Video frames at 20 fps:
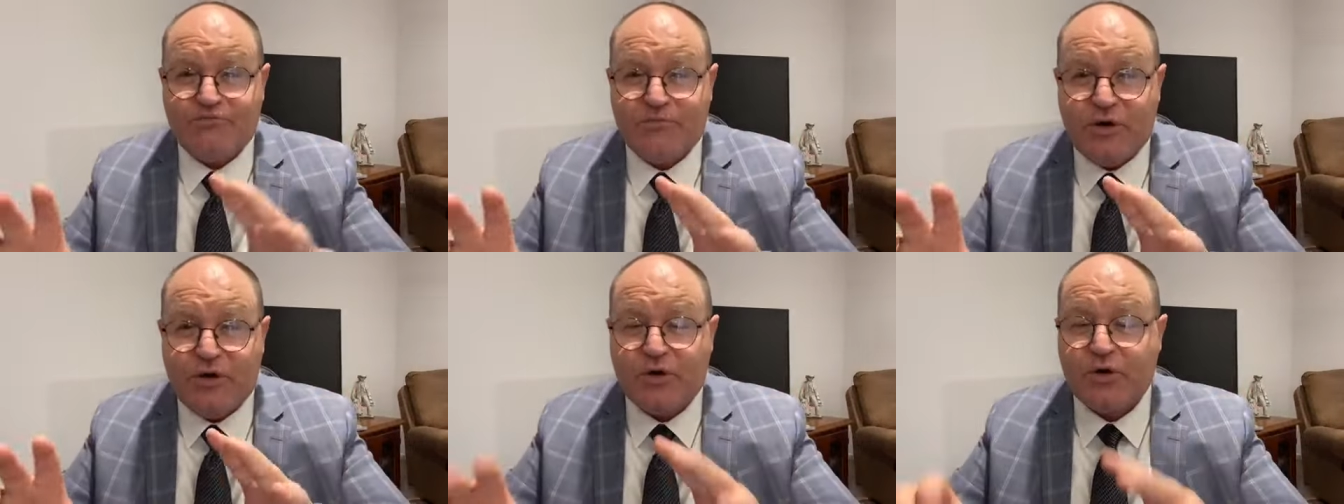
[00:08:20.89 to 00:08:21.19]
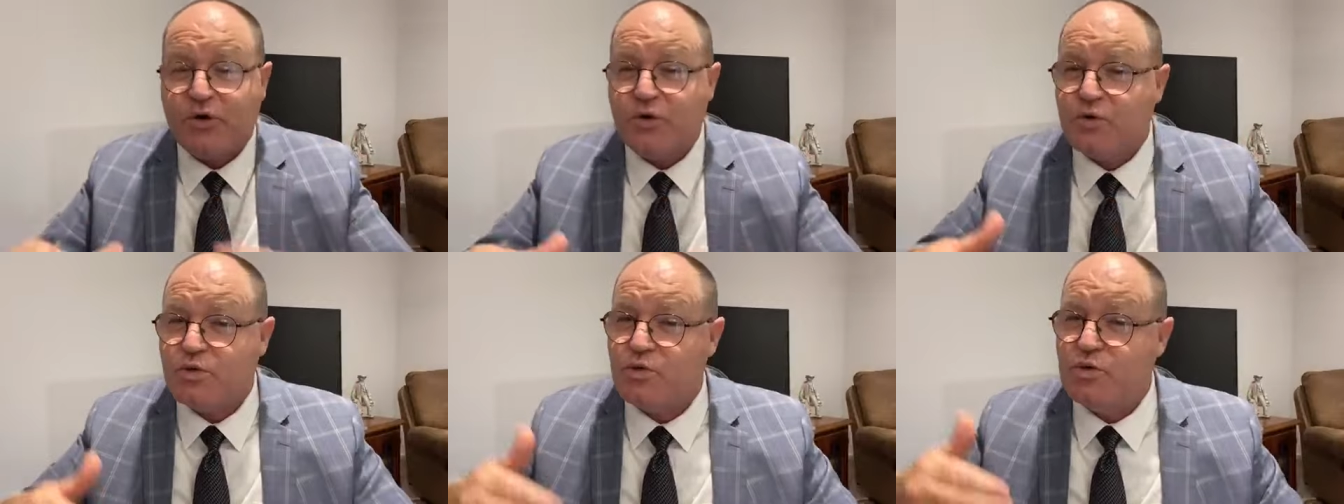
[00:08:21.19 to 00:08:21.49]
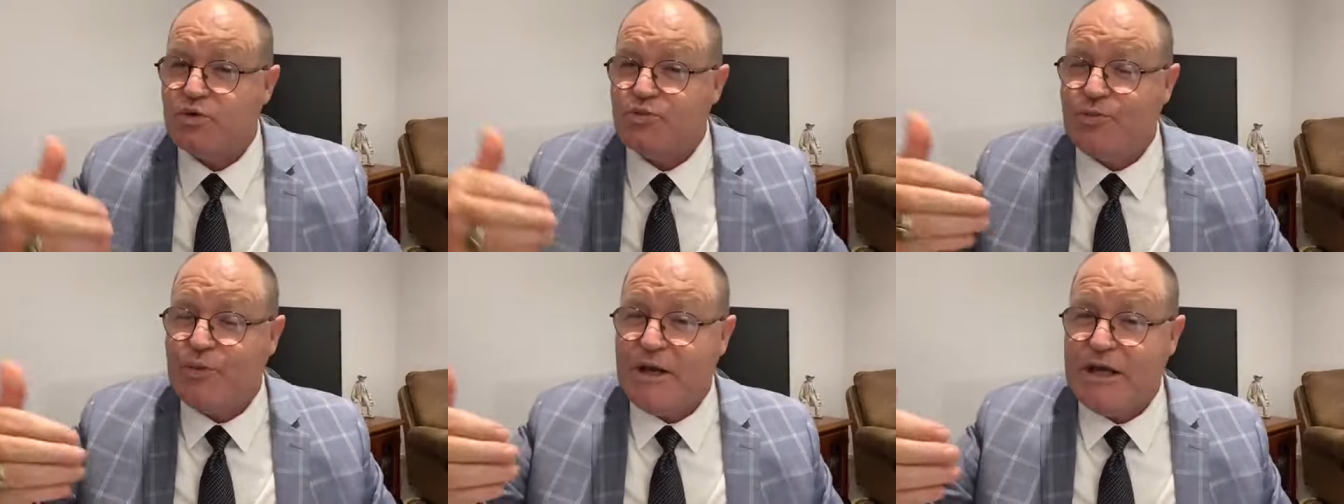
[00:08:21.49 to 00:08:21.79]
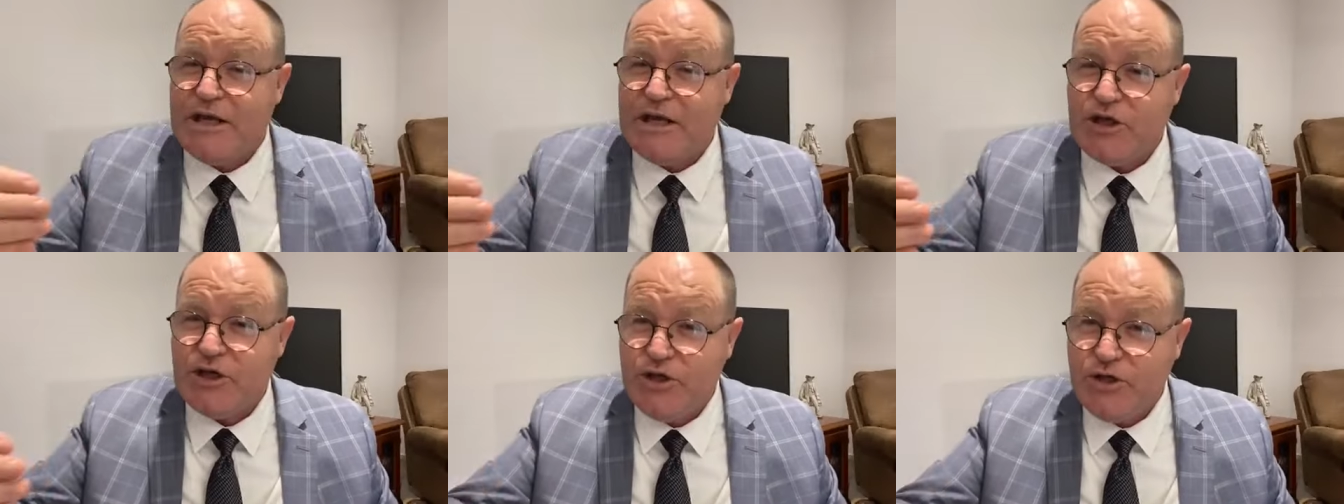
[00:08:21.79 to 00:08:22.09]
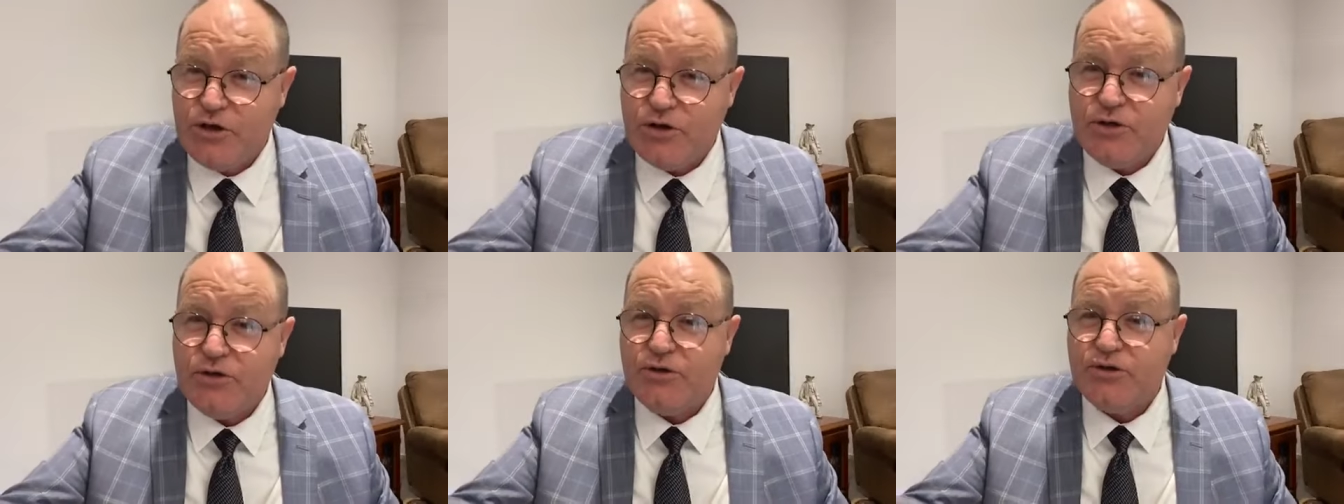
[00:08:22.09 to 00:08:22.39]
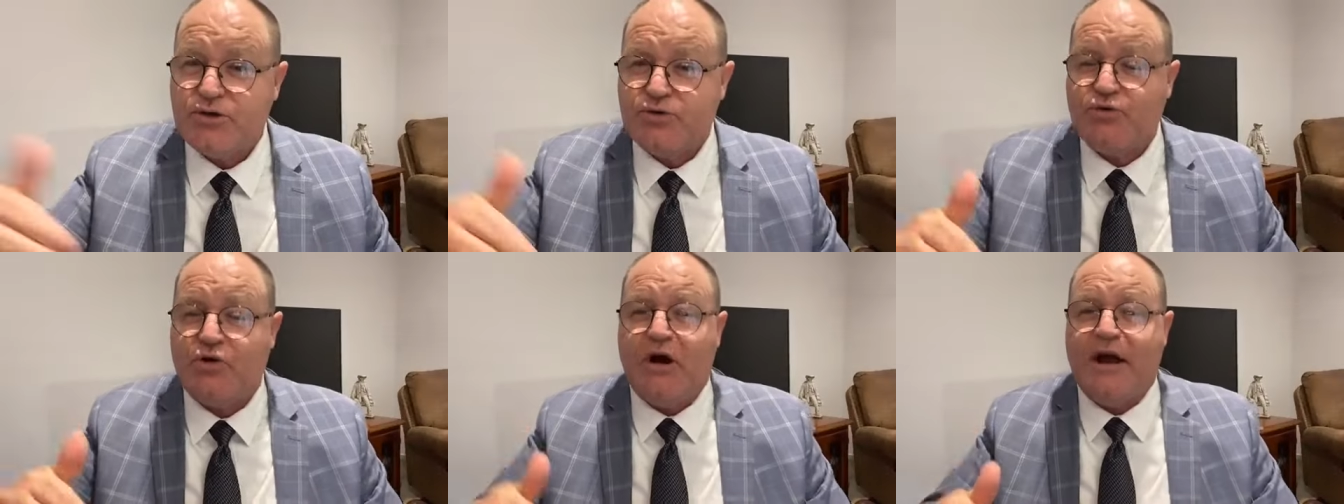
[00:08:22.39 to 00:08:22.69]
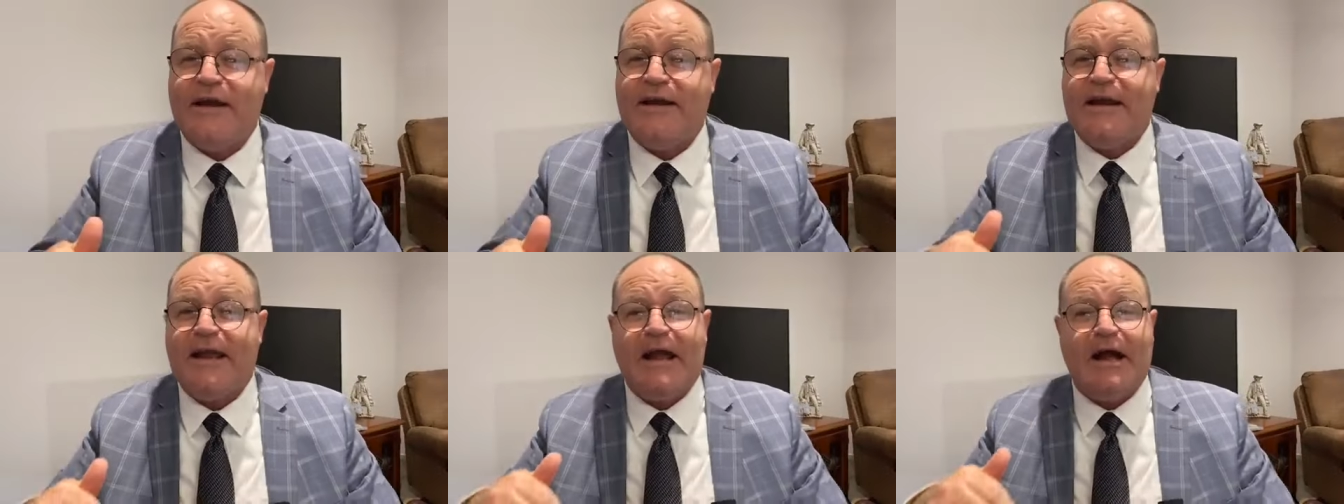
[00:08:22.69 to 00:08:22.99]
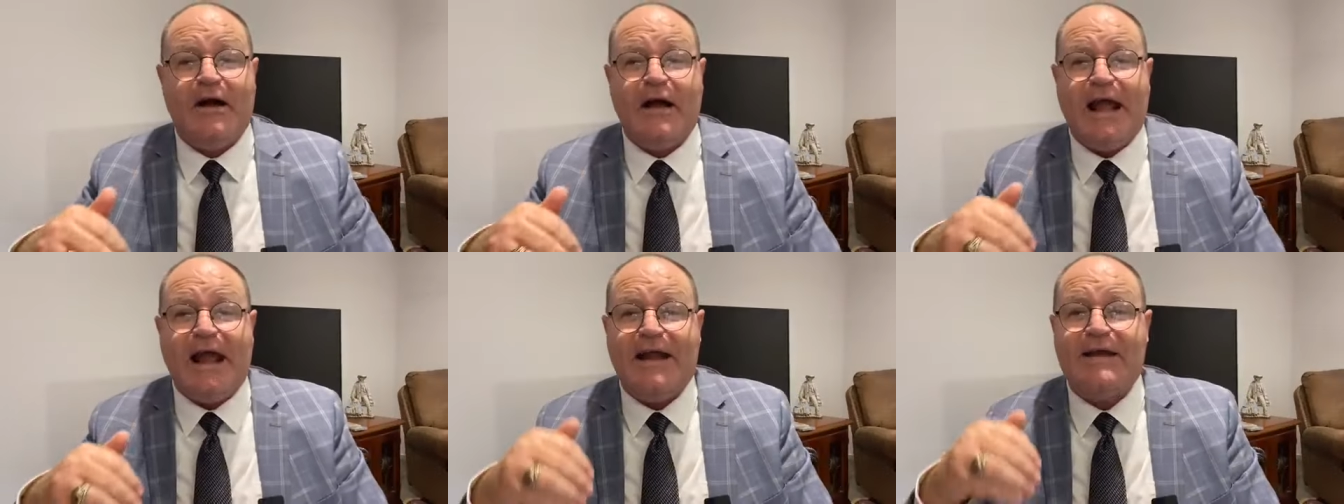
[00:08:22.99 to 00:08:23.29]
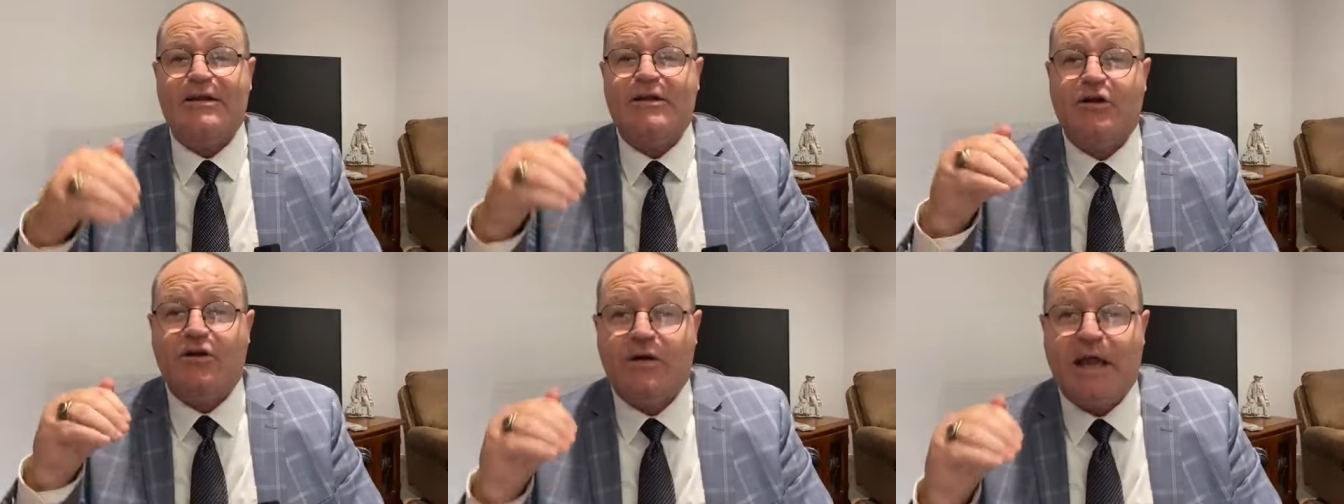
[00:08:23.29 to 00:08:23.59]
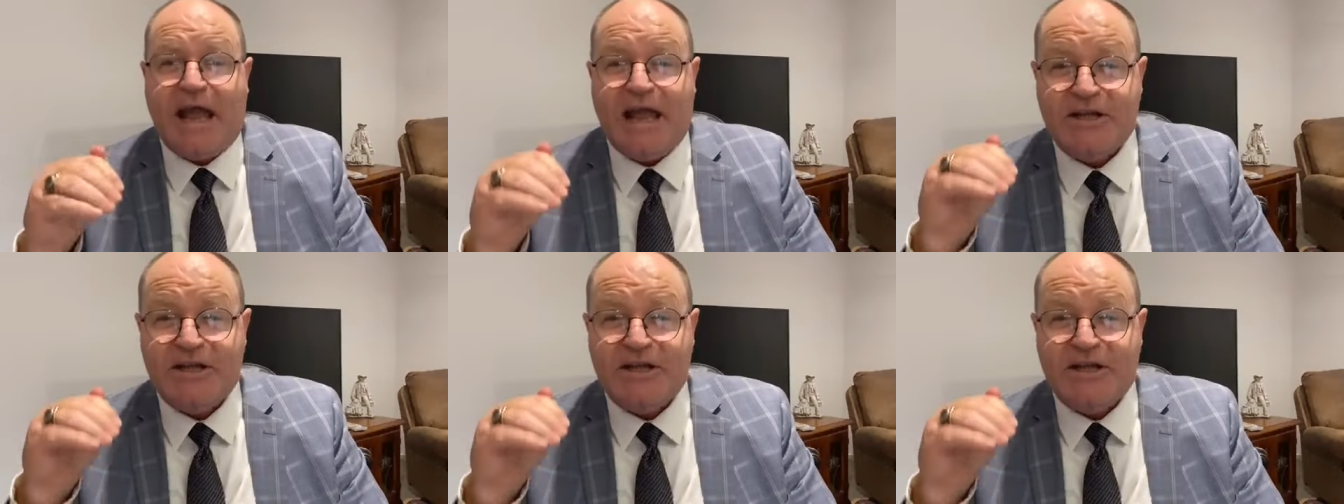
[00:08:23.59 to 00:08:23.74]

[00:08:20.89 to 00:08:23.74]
miracles was being used right now, and,